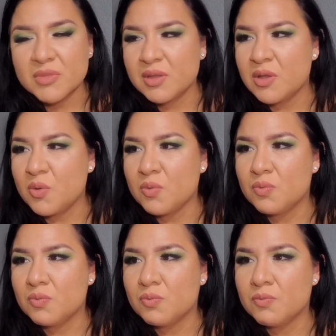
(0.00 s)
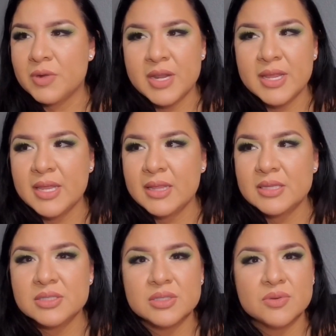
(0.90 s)
you know,
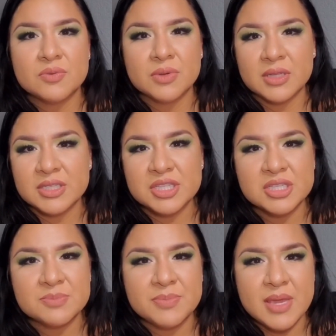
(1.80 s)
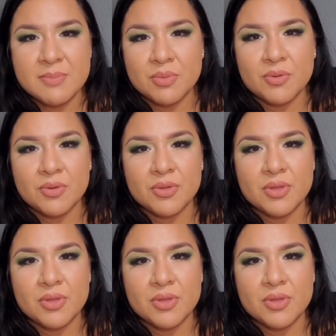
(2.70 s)
ridiculous religious people